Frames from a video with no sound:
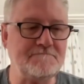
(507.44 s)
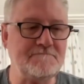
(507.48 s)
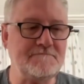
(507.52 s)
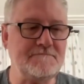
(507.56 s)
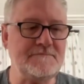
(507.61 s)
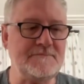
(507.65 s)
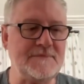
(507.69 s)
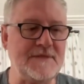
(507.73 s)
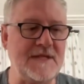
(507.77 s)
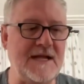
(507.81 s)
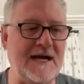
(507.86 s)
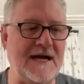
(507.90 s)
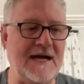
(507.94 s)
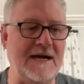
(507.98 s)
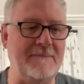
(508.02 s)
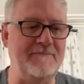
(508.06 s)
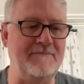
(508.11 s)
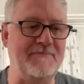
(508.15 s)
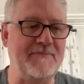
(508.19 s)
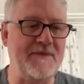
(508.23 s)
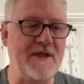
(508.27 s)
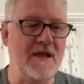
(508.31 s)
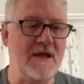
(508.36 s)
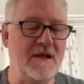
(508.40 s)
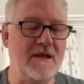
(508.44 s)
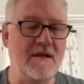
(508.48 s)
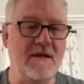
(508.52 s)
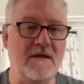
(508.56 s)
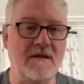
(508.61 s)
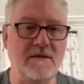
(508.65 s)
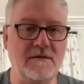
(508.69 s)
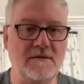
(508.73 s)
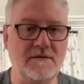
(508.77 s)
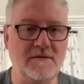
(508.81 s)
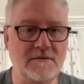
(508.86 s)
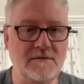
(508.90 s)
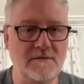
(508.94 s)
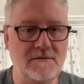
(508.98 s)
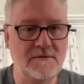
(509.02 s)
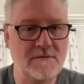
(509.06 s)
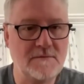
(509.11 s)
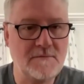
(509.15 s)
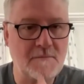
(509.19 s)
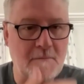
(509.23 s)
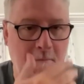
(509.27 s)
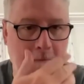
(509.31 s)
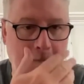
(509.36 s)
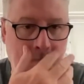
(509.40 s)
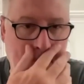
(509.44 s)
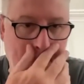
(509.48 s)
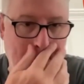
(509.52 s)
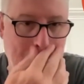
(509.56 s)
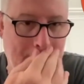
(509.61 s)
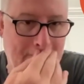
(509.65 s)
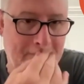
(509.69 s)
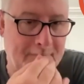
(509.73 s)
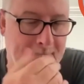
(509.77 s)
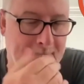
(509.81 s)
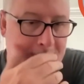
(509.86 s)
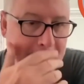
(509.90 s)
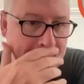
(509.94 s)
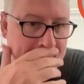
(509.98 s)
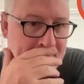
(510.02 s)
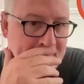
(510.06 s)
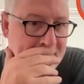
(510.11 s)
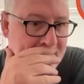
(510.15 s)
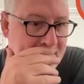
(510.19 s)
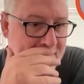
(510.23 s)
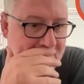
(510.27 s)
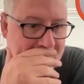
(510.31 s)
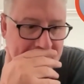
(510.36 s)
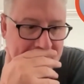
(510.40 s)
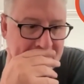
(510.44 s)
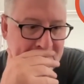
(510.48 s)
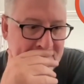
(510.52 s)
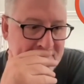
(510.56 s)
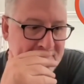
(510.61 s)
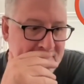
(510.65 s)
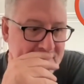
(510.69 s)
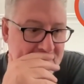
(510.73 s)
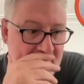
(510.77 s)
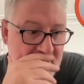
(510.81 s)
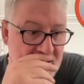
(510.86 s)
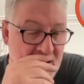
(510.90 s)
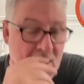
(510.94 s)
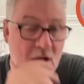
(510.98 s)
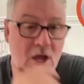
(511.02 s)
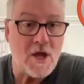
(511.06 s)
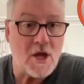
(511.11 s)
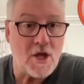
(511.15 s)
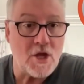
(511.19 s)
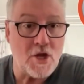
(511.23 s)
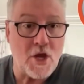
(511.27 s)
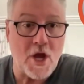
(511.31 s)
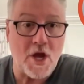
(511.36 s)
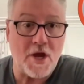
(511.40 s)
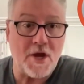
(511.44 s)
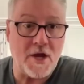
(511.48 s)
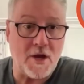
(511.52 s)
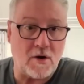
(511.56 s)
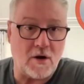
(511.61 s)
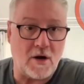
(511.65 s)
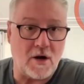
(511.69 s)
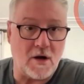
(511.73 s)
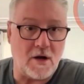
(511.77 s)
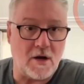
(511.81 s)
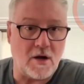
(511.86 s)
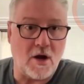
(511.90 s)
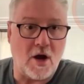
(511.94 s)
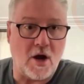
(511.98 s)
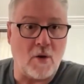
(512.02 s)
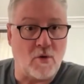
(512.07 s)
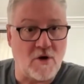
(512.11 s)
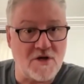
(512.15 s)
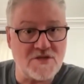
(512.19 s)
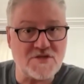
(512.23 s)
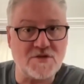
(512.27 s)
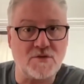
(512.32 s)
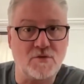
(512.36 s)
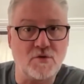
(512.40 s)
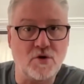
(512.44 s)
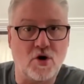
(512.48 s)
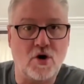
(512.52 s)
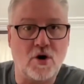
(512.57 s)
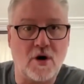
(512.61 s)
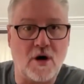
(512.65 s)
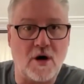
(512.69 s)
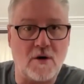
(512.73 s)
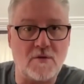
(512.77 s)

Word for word: And were you all raw for 6 months, or just? No, I wasn't raw.